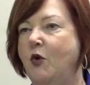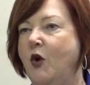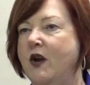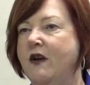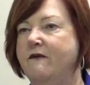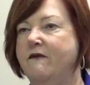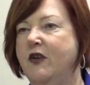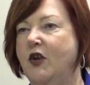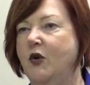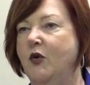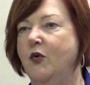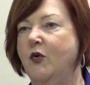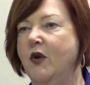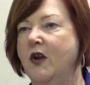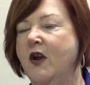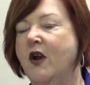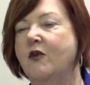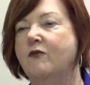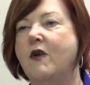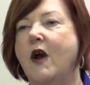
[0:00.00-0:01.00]
point of view.
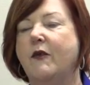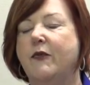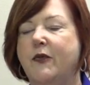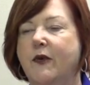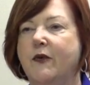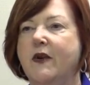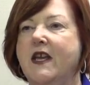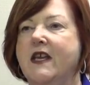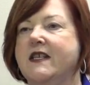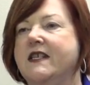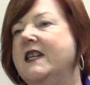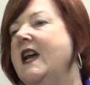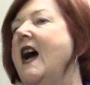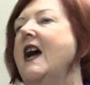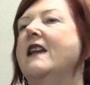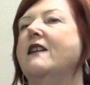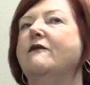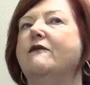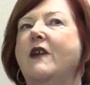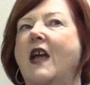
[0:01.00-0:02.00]
Route 30 is
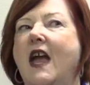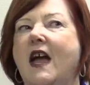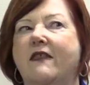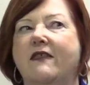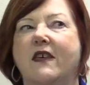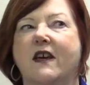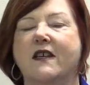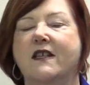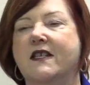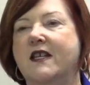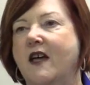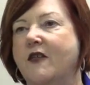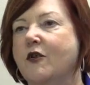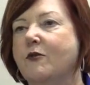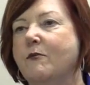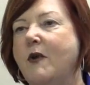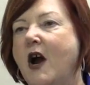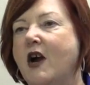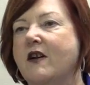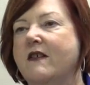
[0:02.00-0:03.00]
kind of at the
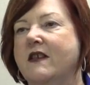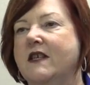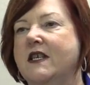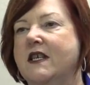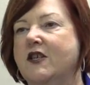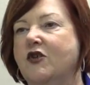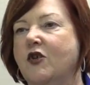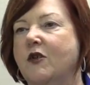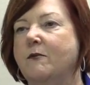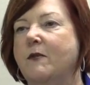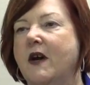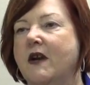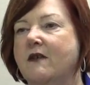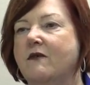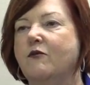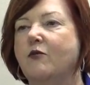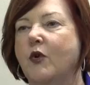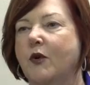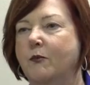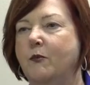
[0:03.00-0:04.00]
southern part of the district, but
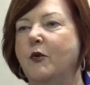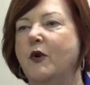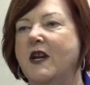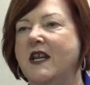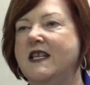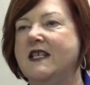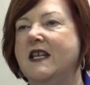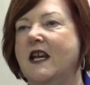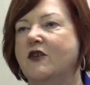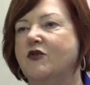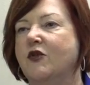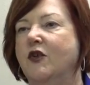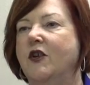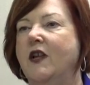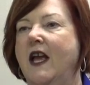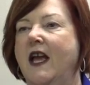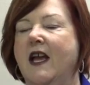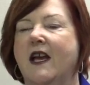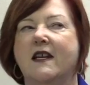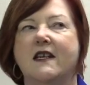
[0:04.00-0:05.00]
we're pretty
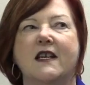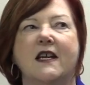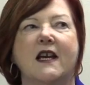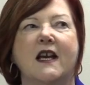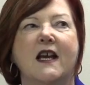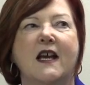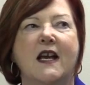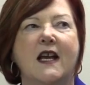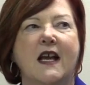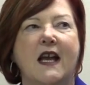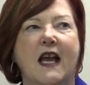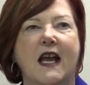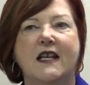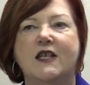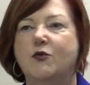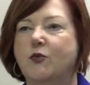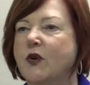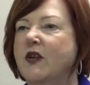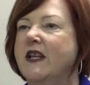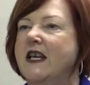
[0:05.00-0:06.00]
central, and
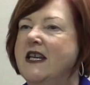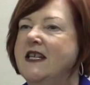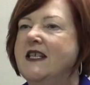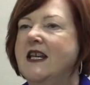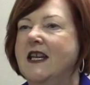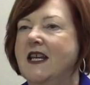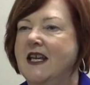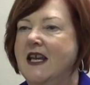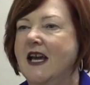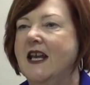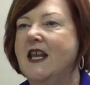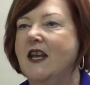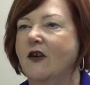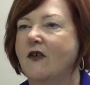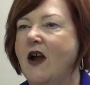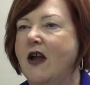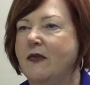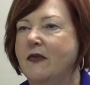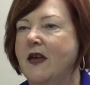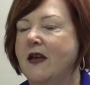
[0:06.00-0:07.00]
it's real easy to get
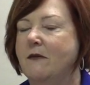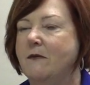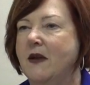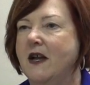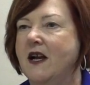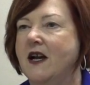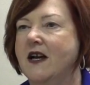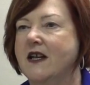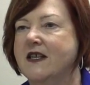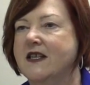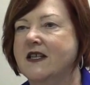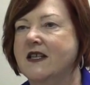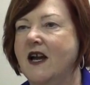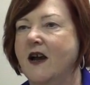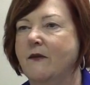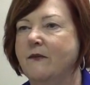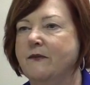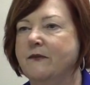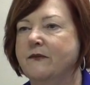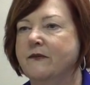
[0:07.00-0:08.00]
here, I think, because
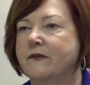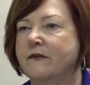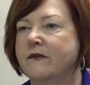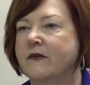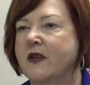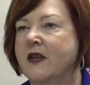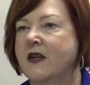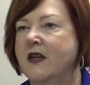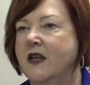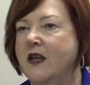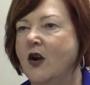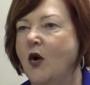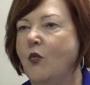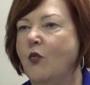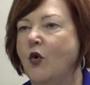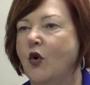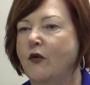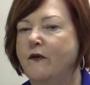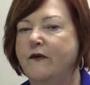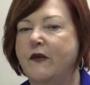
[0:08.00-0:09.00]

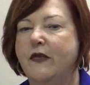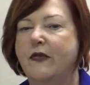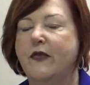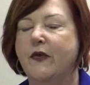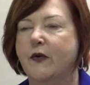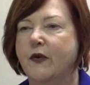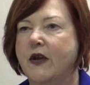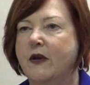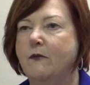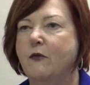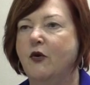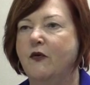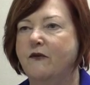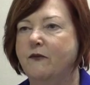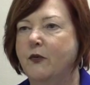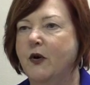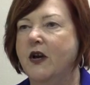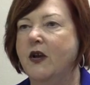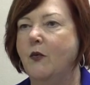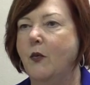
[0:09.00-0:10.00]
Wolf and 30
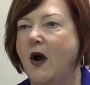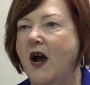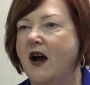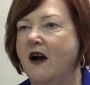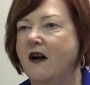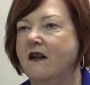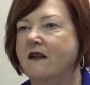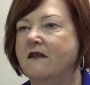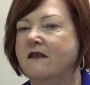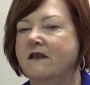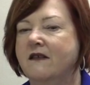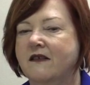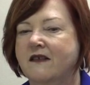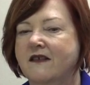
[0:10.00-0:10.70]
move pretty well.